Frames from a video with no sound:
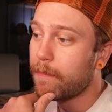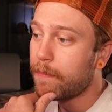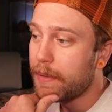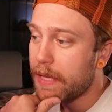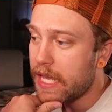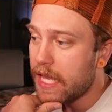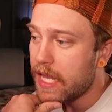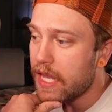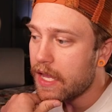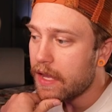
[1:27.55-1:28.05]

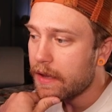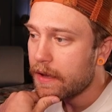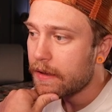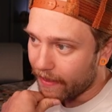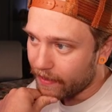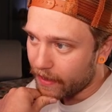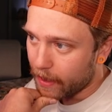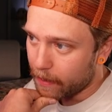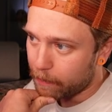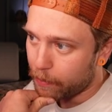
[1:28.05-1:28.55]
B
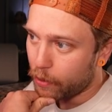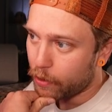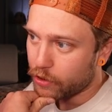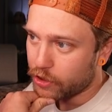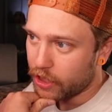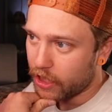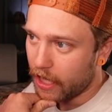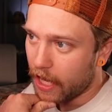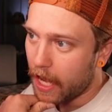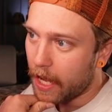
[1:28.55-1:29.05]
and then
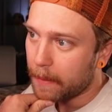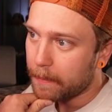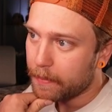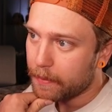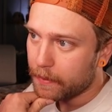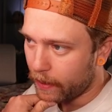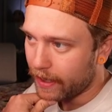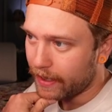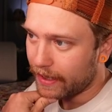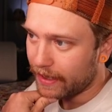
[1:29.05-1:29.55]
pushing up,
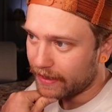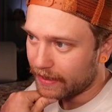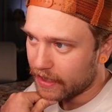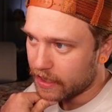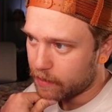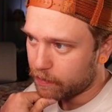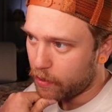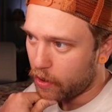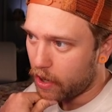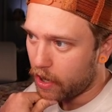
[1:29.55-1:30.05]
threatening
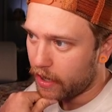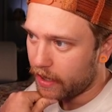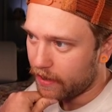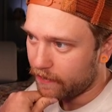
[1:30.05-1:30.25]
this pawn.